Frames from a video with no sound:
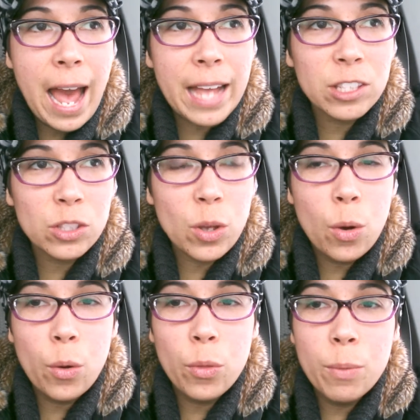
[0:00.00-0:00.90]
And
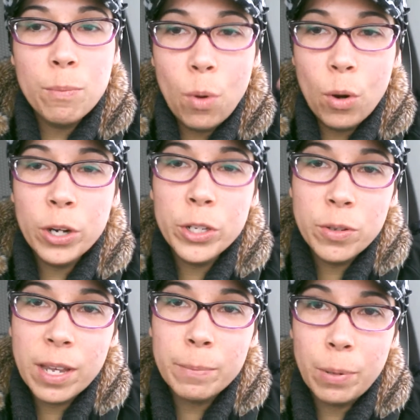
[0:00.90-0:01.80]
so the more you
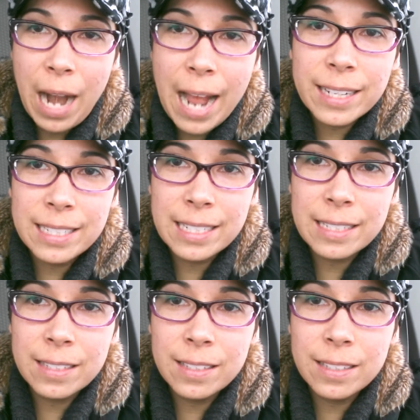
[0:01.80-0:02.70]
can
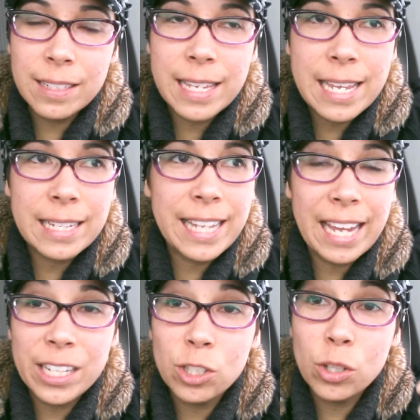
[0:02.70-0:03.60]
practice in
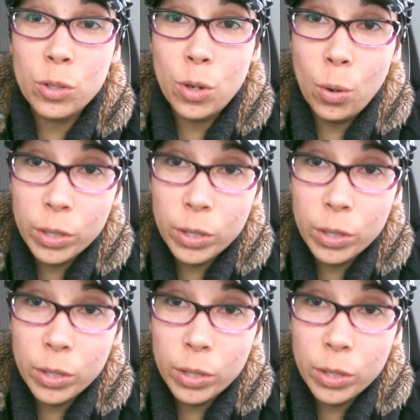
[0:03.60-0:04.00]
getting to know